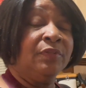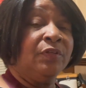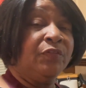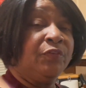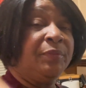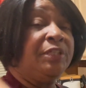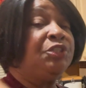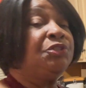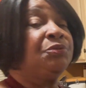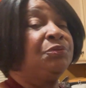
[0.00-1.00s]
for me
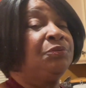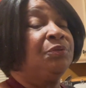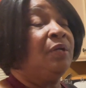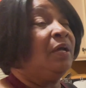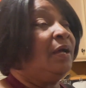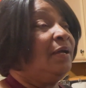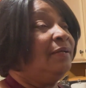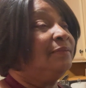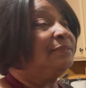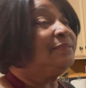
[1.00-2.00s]
to
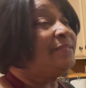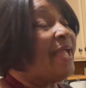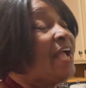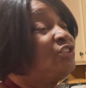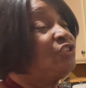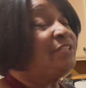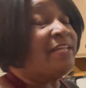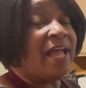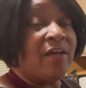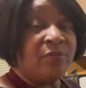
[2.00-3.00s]
actually
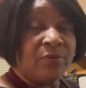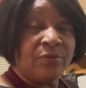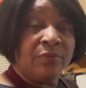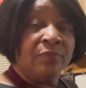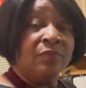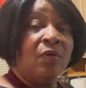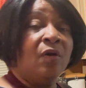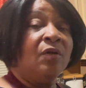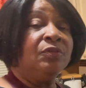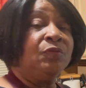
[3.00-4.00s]
gather
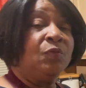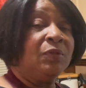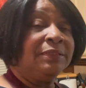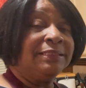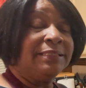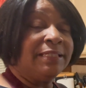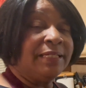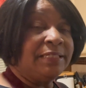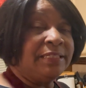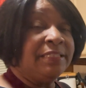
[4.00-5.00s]
all of the ones that I
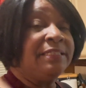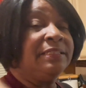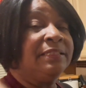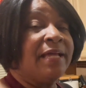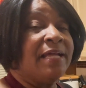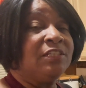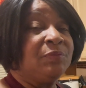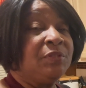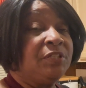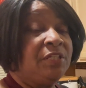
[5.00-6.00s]
need to last
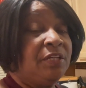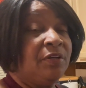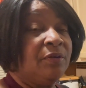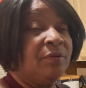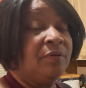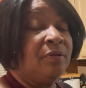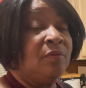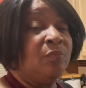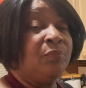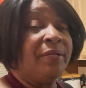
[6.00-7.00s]
me a year.
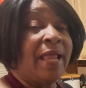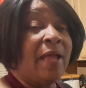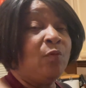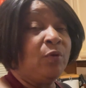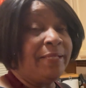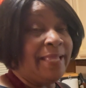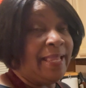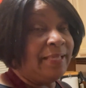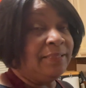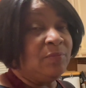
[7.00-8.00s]
But I will
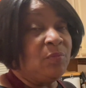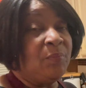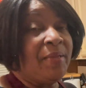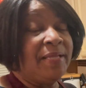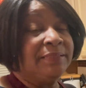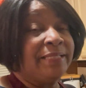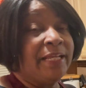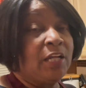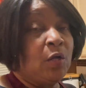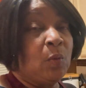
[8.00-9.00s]
can them up as I
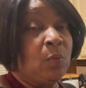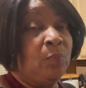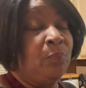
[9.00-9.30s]
go.